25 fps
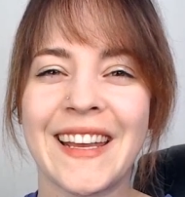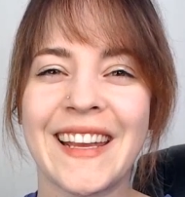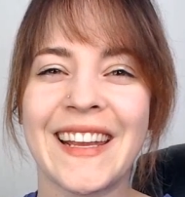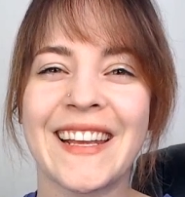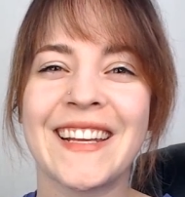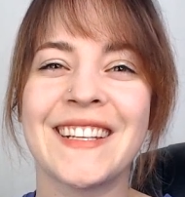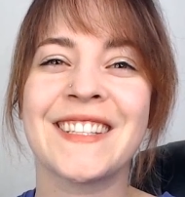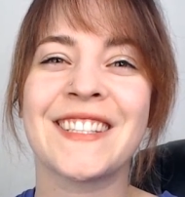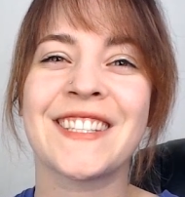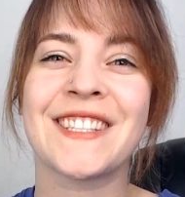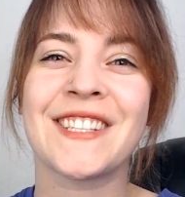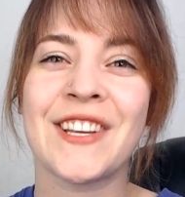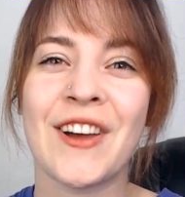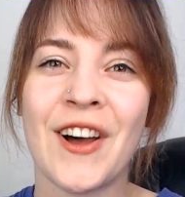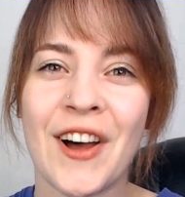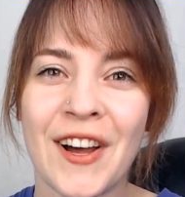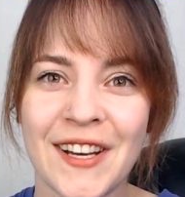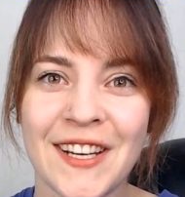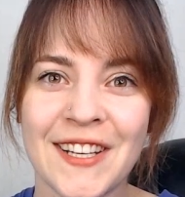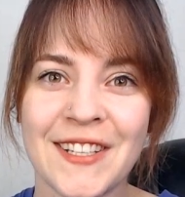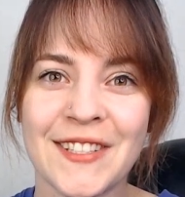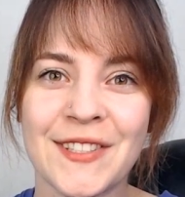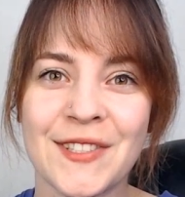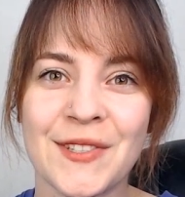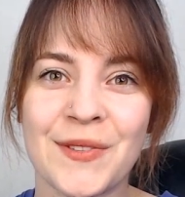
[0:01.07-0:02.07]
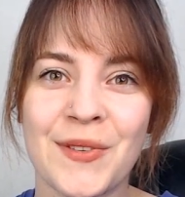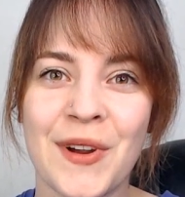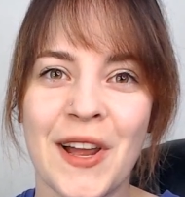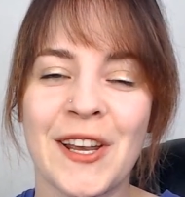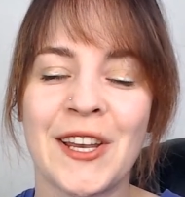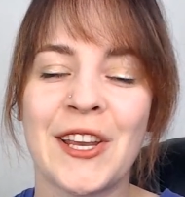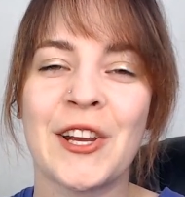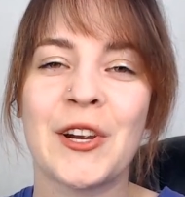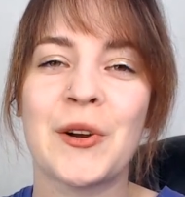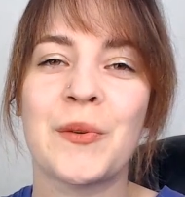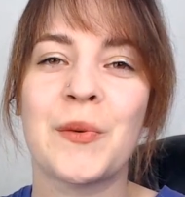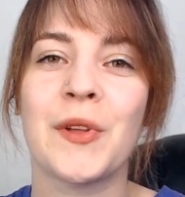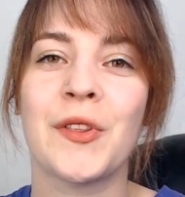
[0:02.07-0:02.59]
it's Tawney Seren
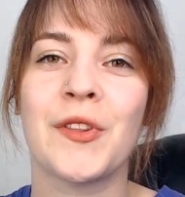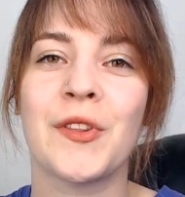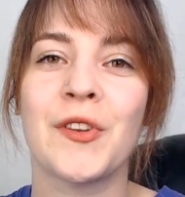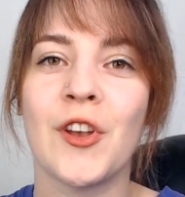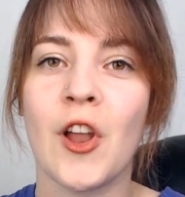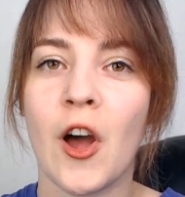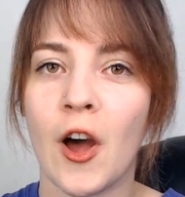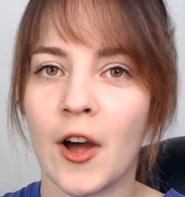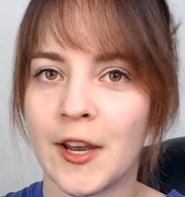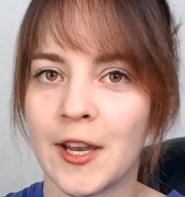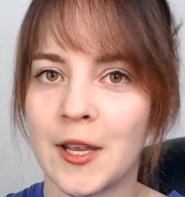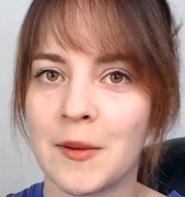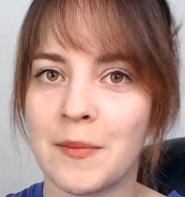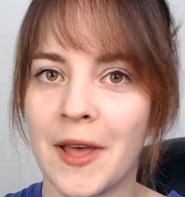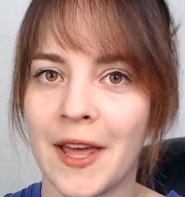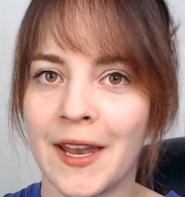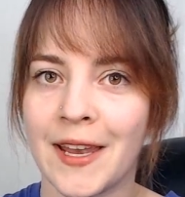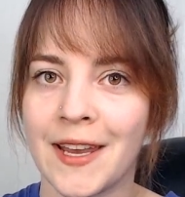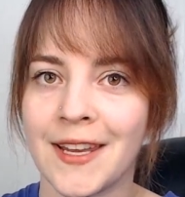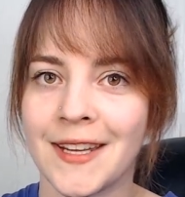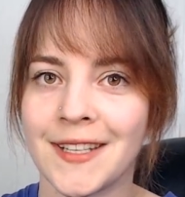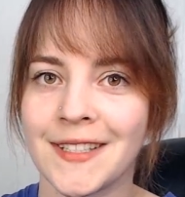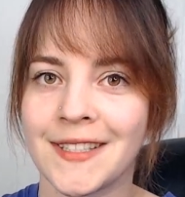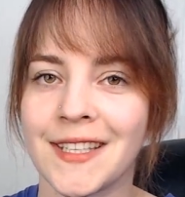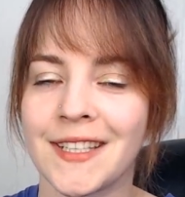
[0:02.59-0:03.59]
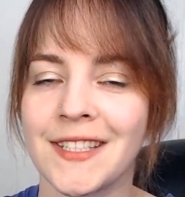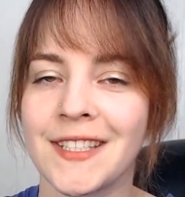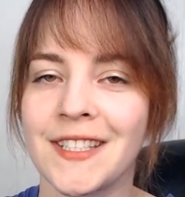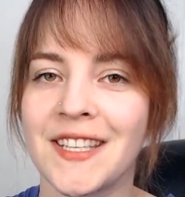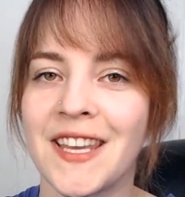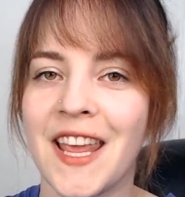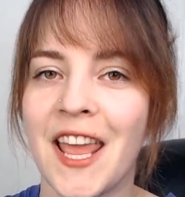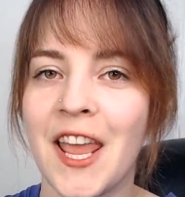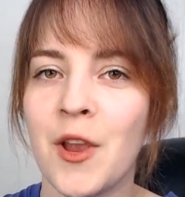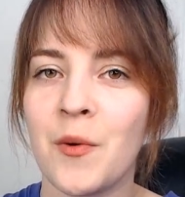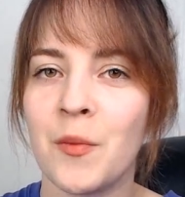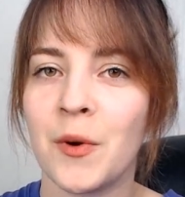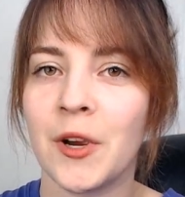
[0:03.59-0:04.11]
here with Naughty Betties, and
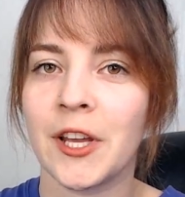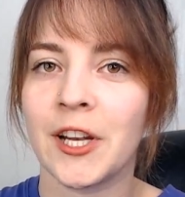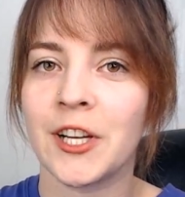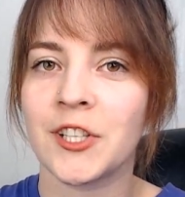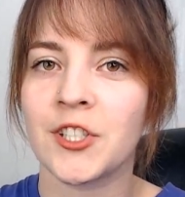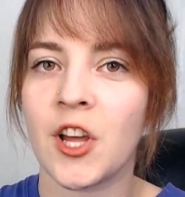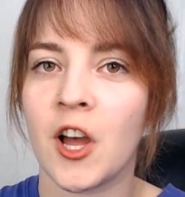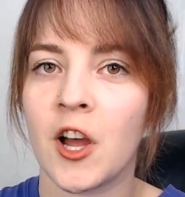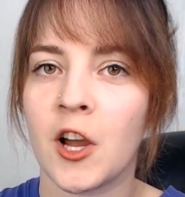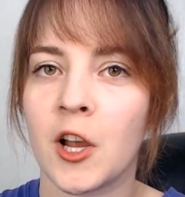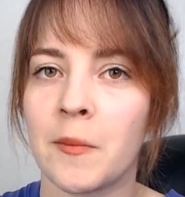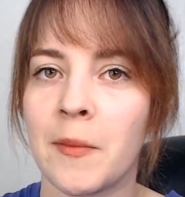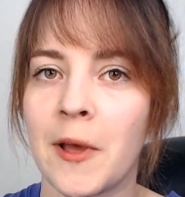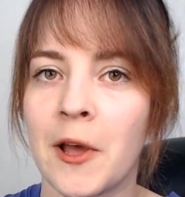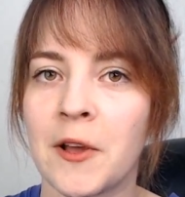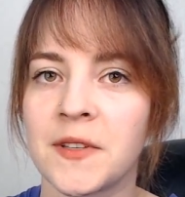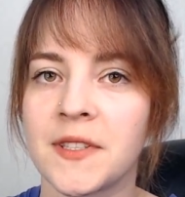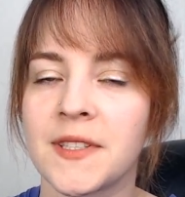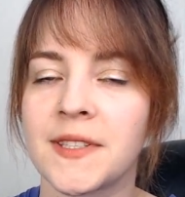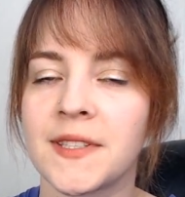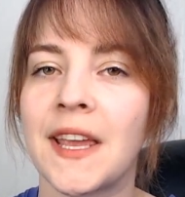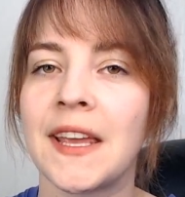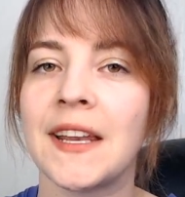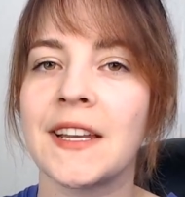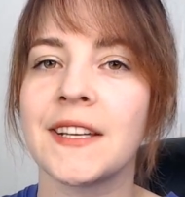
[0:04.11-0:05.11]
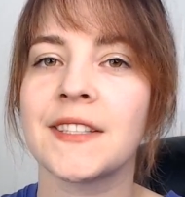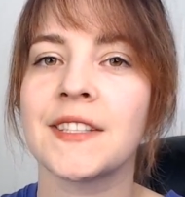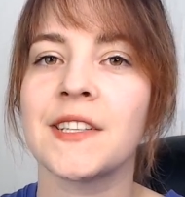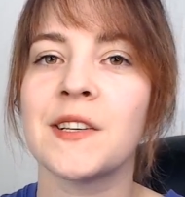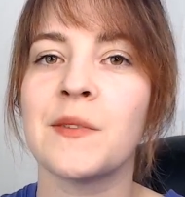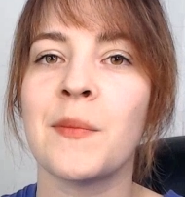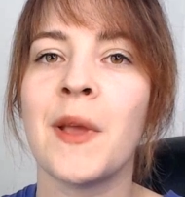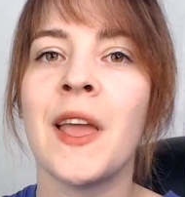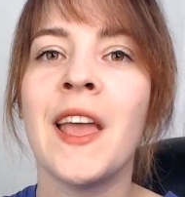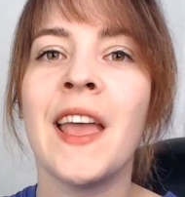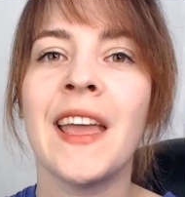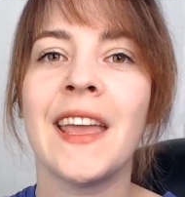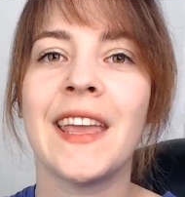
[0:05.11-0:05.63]
today we're going to talk about
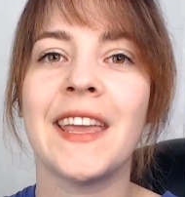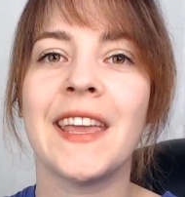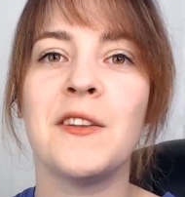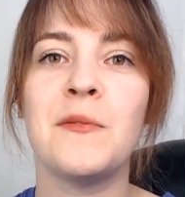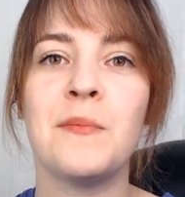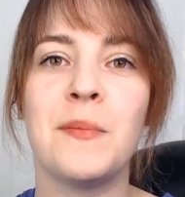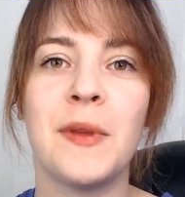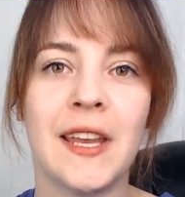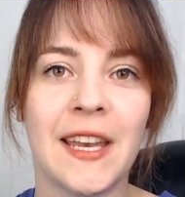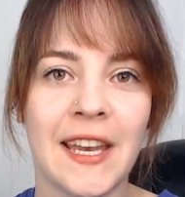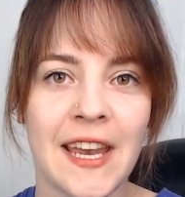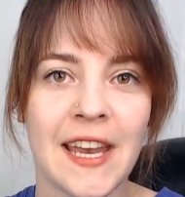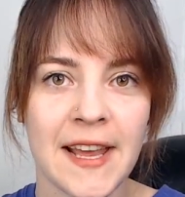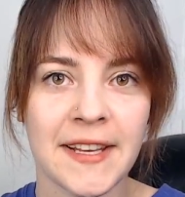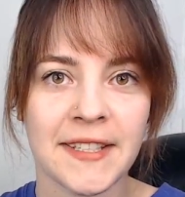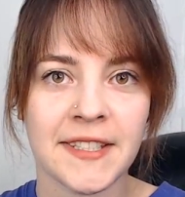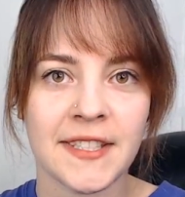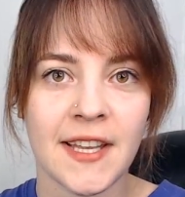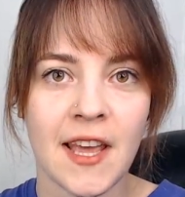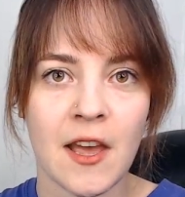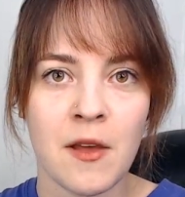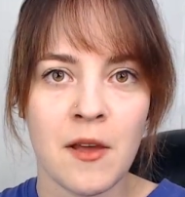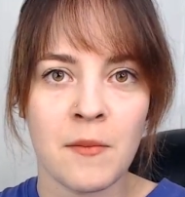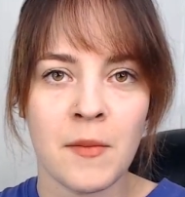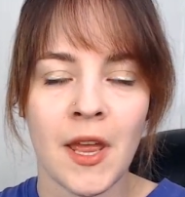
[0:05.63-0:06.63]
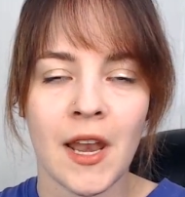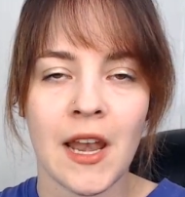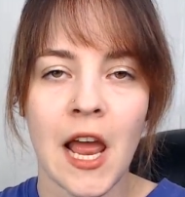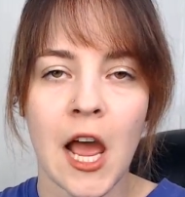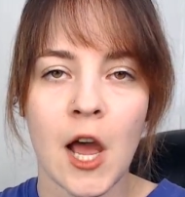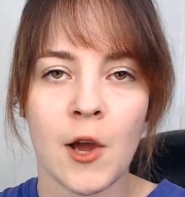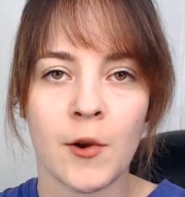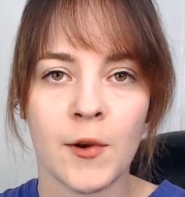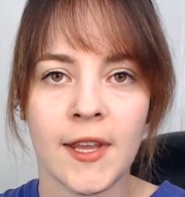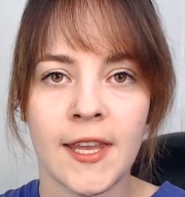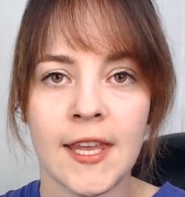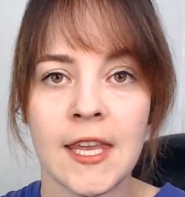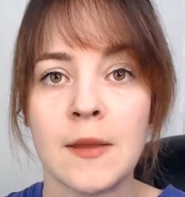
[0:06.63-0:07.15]
sadism in BDSM and
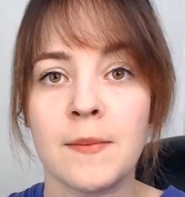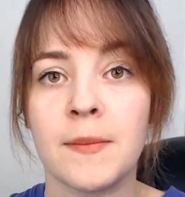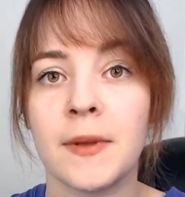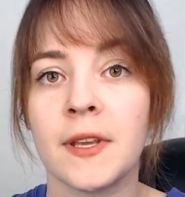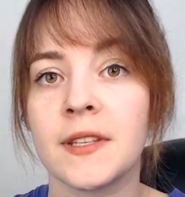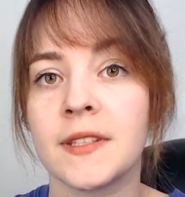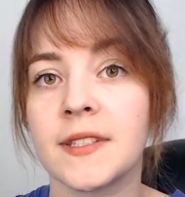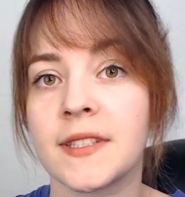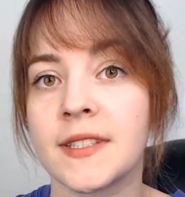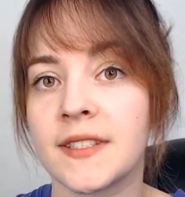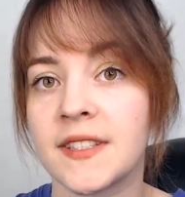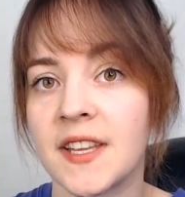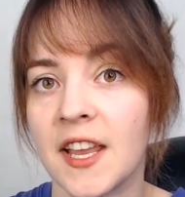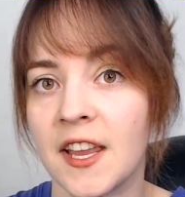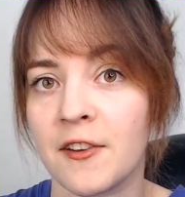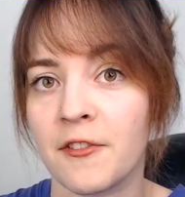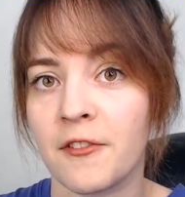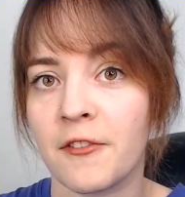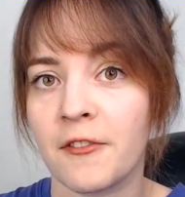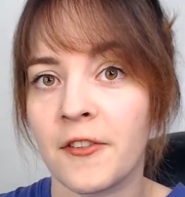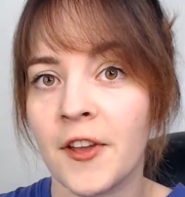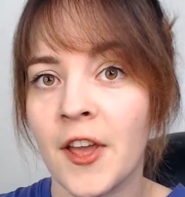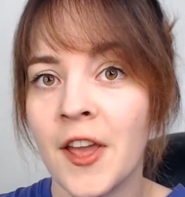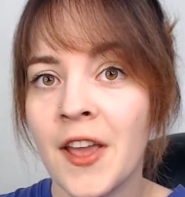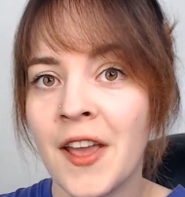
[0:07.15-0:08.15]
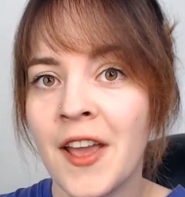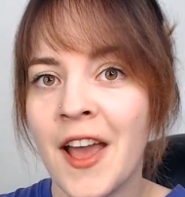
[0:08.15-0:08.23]
how to keep it safe.